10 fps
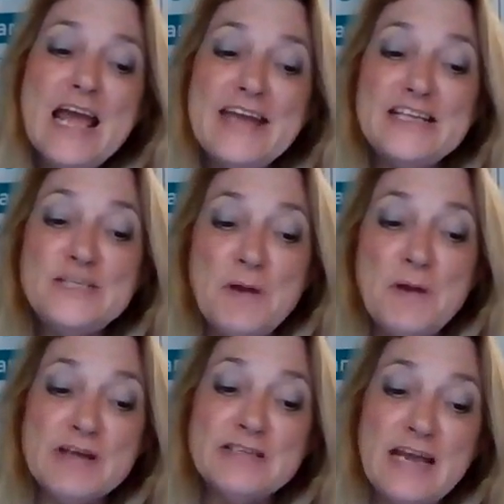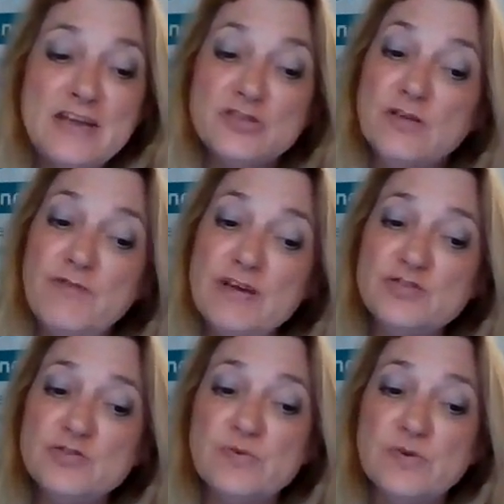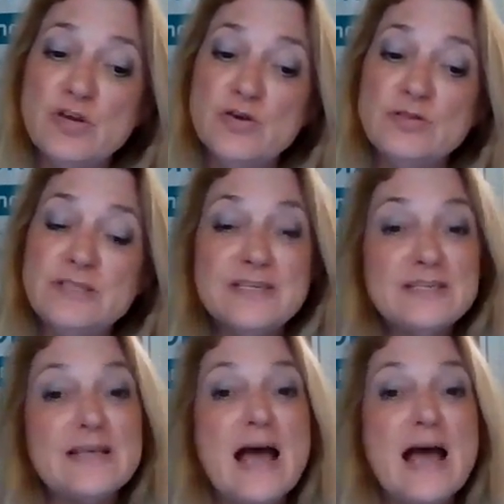Experienced angel investors will use this